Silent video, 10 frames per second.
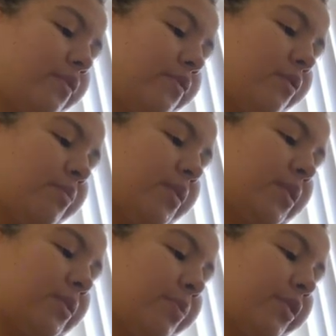for
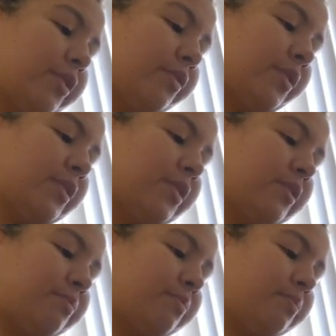Mrs.
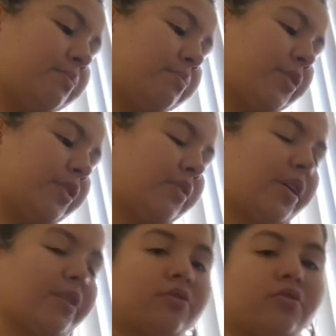Peregrine's
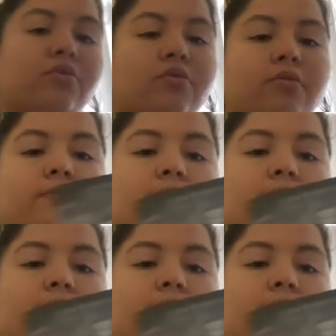Peculiar Children.